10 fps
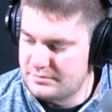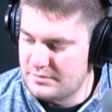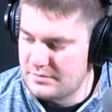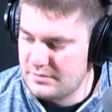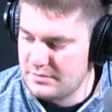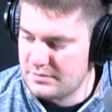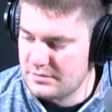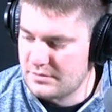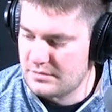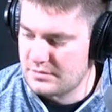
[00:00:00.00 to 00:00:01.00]

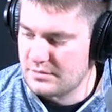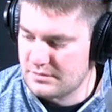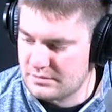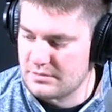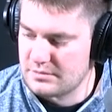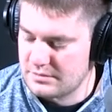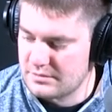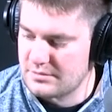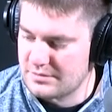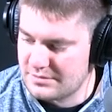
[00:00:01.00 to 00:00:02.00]

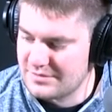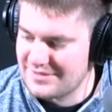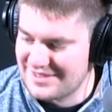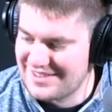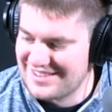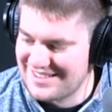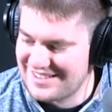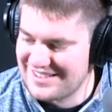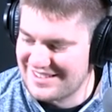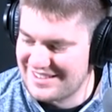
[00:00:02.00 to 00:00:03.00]

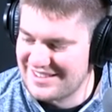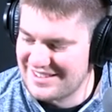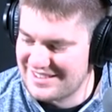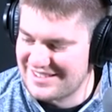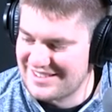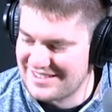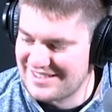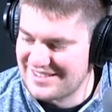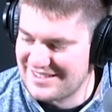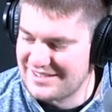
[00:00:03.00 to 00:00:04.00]

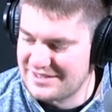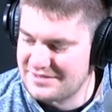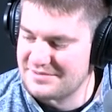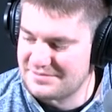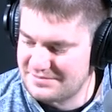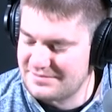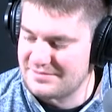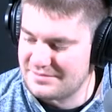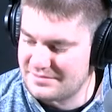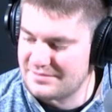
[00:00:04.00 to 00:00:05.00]

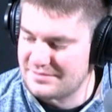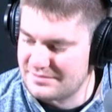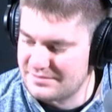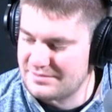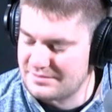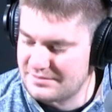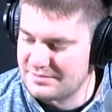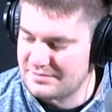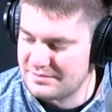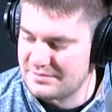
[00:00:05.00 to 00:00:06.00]

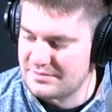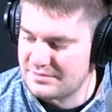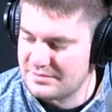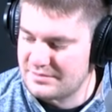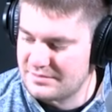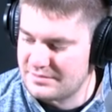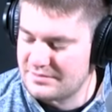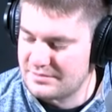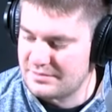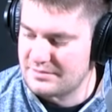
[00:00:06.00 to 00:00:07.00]

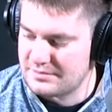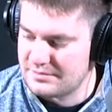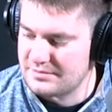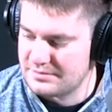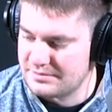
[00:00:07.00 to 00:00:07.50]
(not speaking)